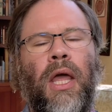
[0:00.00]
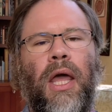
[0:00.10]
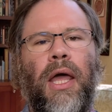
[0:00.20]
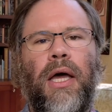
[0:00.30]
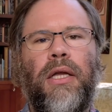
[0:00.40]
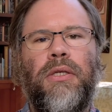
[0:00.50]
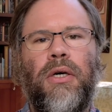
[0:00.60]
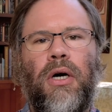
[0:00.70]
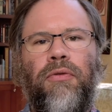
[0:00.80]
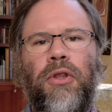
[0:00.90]
And
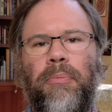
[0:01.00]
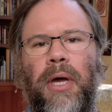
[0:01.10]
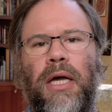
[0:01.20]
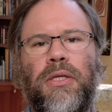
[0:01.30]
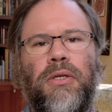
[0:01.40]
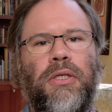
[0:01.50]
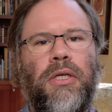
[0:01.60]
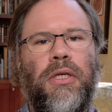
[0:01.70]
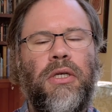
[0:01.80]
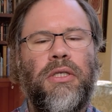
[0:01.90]
over the past
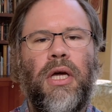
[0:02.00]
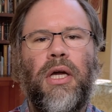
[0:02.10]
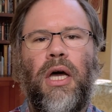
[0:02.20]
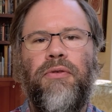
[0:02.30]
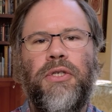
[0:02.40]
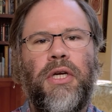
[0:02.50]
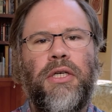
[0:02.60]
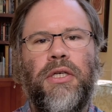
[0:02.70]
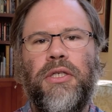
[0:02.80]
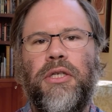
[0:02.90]
13 years, that
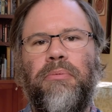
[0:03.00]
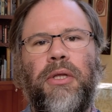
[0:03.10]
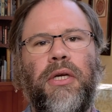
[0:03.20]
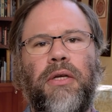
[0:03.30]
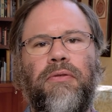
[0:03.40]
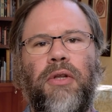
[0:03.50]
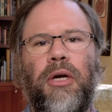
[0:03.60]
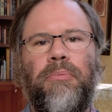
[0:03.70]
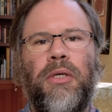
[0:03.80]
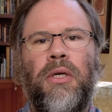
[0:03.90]
conversation has completely
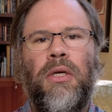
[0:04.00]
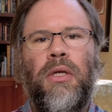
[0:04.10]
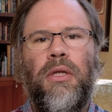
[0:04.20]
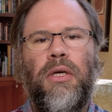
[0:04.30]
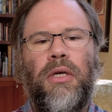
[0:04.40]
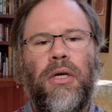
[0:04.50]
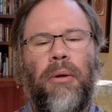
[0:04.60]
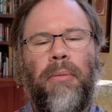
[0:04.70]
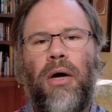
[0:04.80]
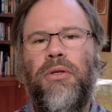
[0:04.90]
flipped. The
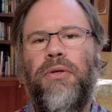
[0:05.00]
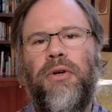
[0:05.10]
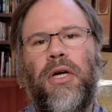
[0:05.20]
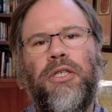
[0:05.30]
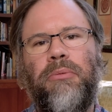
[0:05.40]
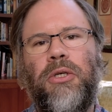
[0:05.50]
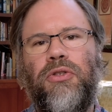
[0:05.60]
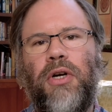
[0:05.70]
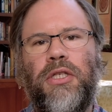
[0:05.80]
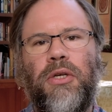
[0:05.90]
amount of customer
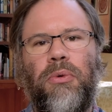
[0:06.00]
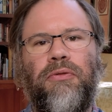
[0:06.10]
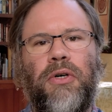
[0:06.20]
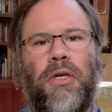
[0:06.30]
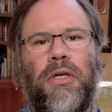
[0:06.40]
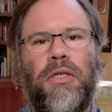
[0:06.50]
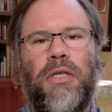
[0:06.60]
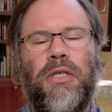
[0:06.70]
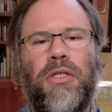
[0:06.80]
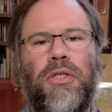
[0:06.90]
trust that we've earned
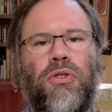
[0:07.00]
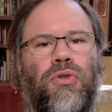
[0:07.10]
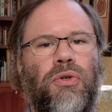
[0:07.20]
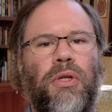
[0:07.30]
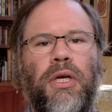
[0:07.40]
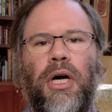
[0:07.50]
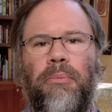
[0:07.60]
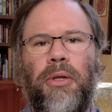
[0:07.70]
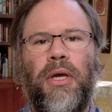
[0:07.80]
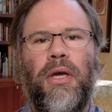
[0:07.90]
is truly
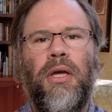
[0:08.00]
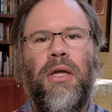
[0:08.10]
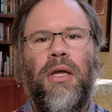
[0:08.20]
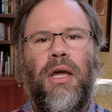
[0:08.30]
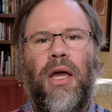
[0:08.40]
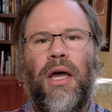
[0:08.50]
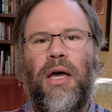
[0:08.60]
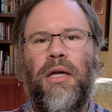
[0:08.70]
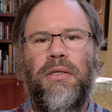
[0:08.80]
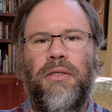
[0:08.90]
humbling.
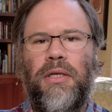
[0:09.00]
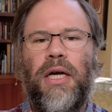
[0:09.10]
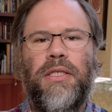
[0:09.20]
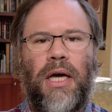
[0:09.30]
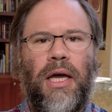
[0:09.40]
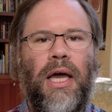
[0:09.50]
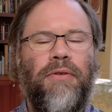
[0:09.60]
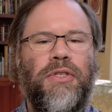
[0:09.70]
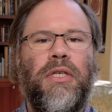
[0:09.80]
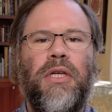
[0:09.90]
And yes, I
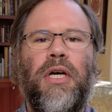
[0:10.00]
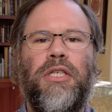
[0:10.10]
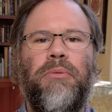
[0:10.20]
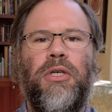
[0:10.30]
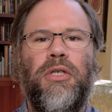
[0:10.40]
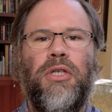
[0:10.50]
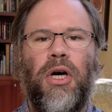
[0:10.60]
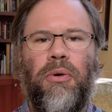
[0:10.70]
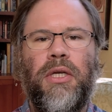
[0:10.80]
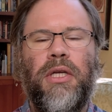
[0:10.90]
have seen customers
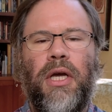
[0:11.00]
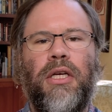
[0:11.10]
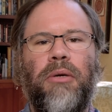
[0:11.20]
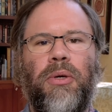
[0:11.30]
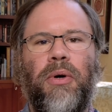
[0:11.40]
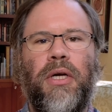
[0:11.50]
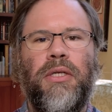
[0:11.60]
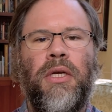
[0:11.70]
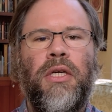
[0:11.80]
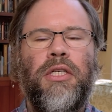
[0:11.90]
going to
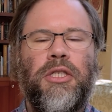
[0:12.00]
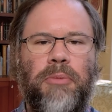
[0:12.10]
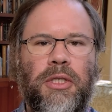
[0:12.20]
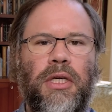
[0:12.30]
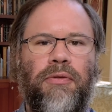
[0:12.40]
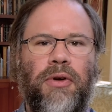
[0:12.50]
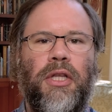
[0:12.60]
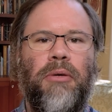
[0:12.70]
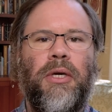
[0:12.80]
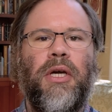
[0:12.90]
AWS
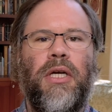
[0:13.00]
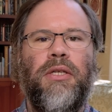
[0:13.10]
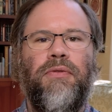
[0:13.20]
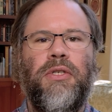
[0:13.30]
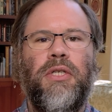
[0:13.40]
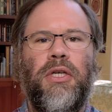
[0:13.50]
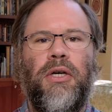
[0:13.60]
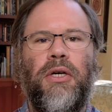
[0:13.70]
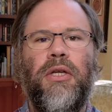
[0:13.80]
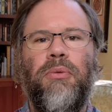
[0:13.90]
specifically because of the
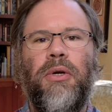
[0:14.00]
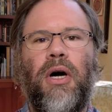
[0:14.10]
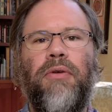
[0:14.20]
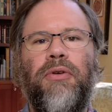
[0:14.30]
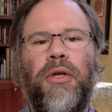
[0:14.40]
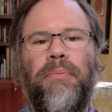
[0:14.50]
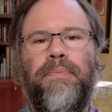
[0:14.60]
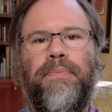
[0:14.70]
security that we offer them.